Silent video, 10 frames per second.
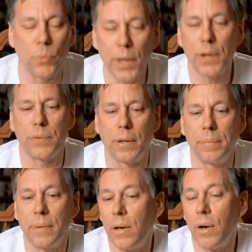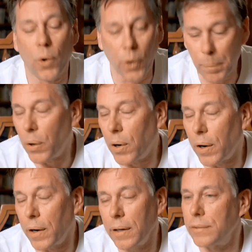One of them or
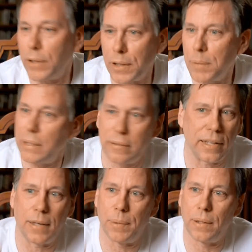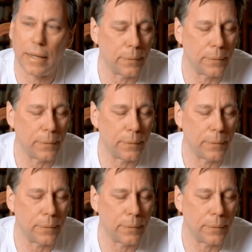more is going to be stable,